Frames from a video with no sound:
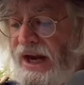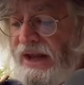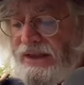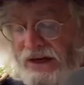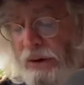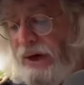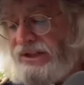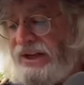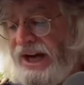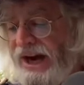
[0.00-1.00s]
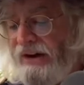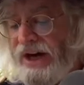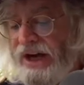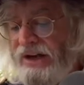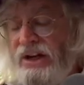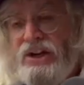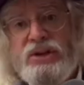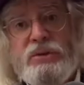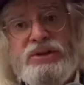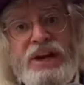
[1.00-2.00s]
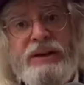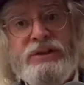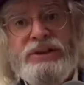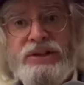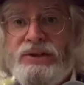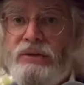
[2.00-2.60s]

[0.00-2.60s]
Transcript: the New York City area to San Francisco.